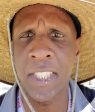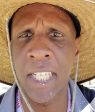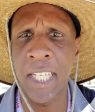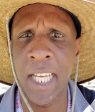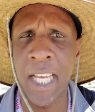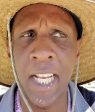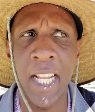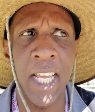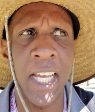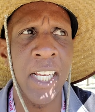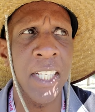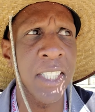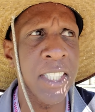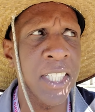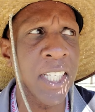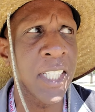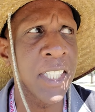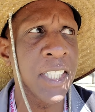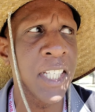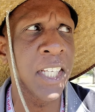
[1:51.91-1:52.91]
They got
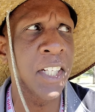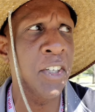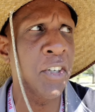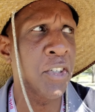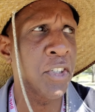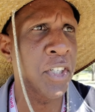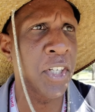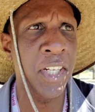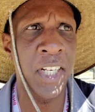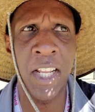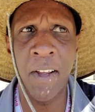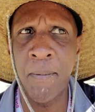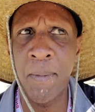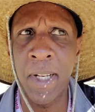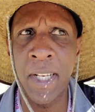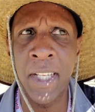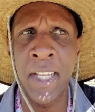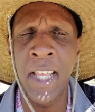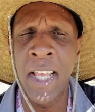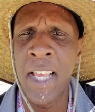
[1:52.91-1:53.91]
excess energy. They've
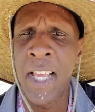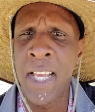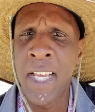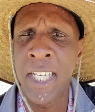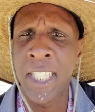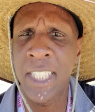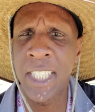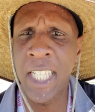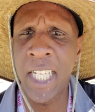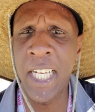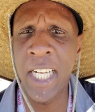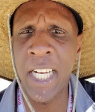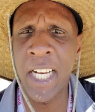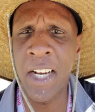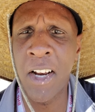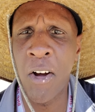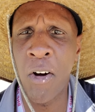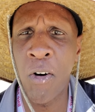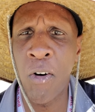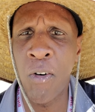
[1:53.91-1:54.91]
been sitting at
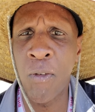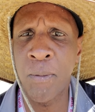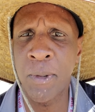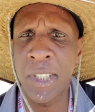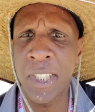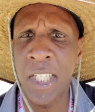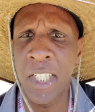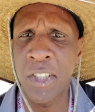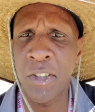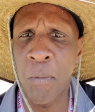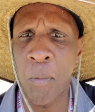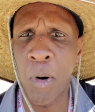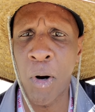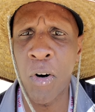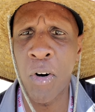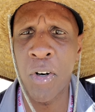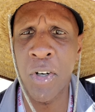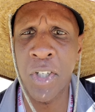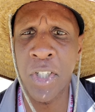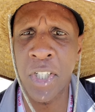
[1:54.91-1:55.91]
home since
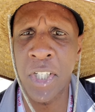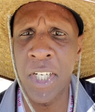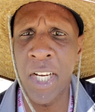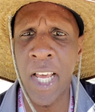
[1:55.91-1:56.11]
March.